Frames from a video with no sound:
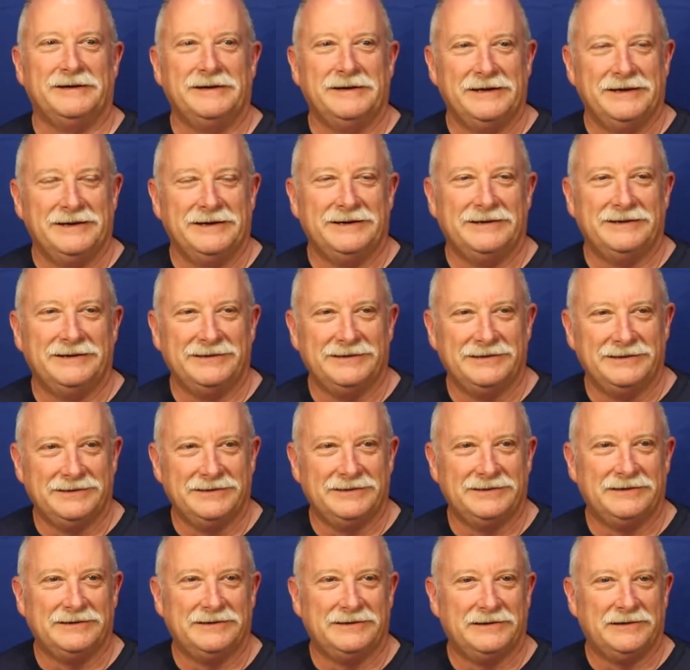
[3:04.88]

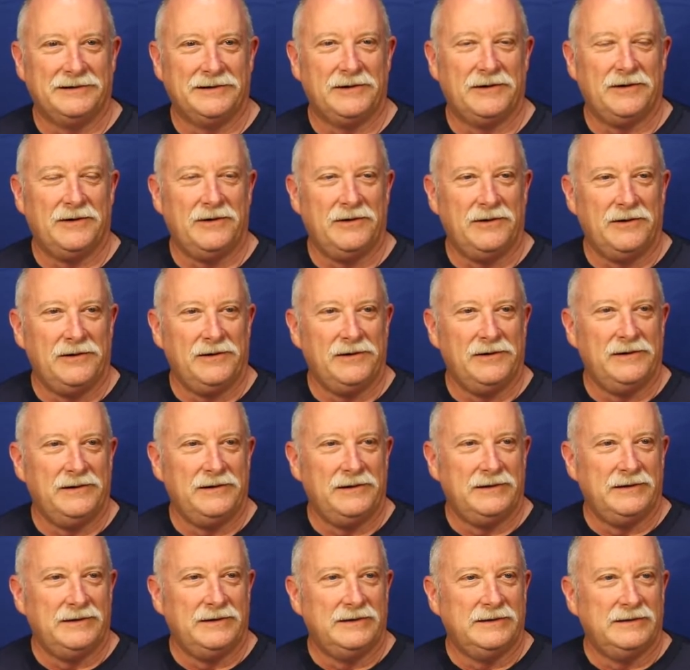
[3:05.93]

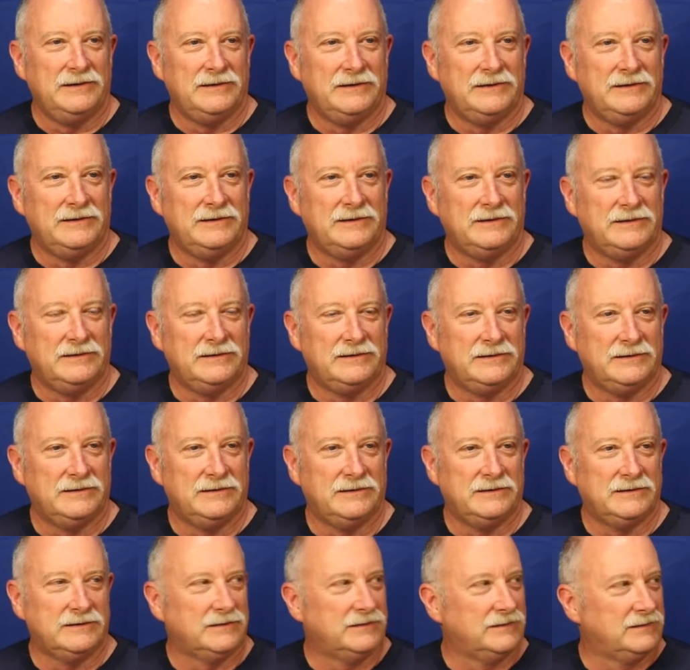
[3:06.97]

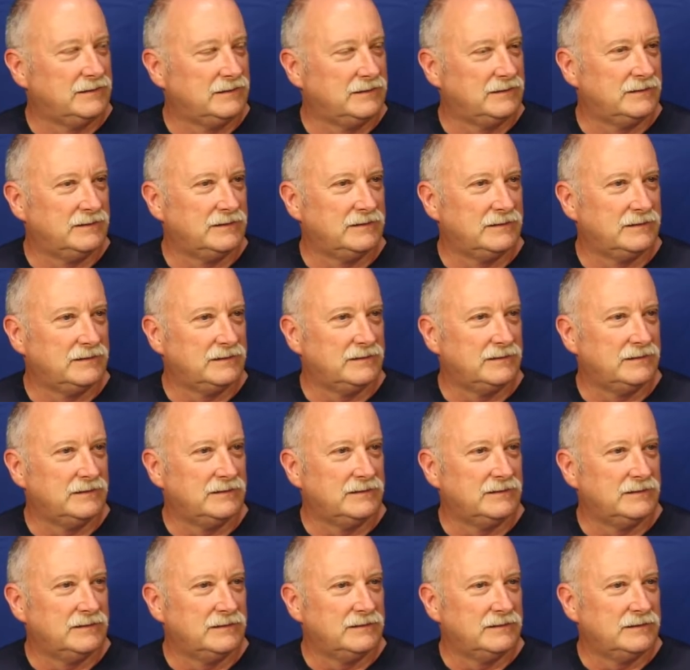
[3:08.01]

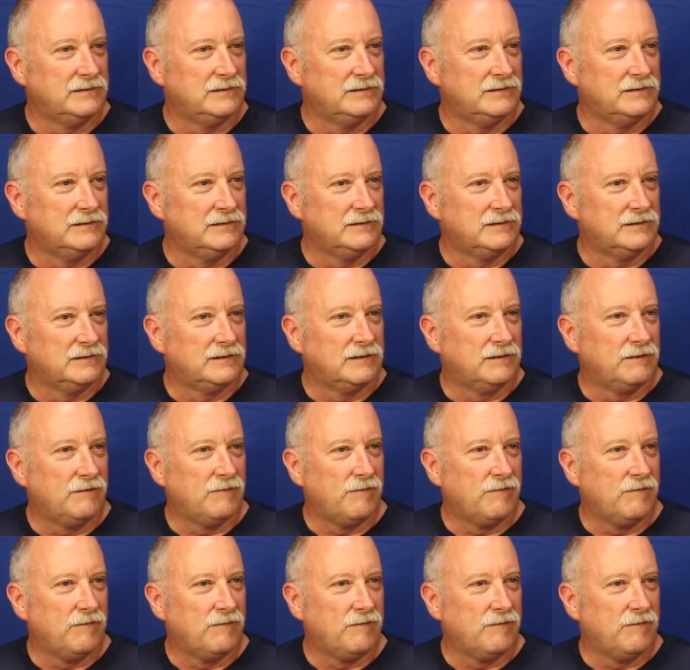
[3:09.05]
[no speech]